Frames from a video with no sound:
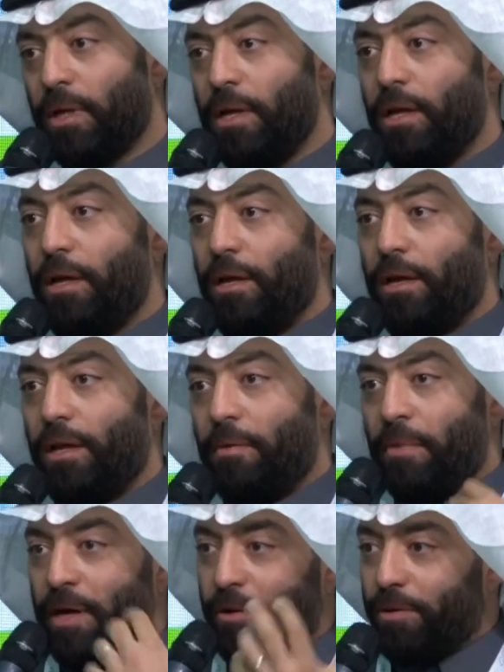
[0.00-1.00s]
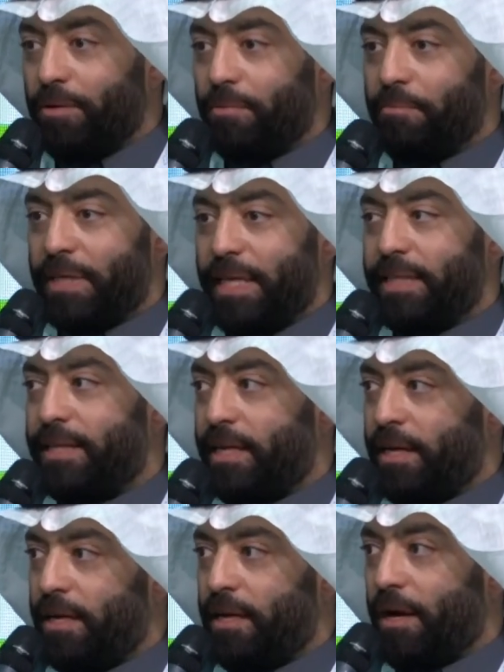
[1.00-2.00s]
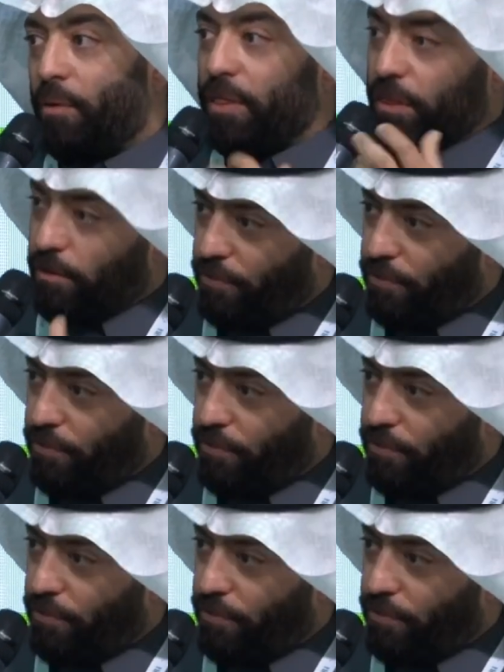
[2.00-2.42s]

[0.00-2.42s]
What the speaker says: the solving this issue.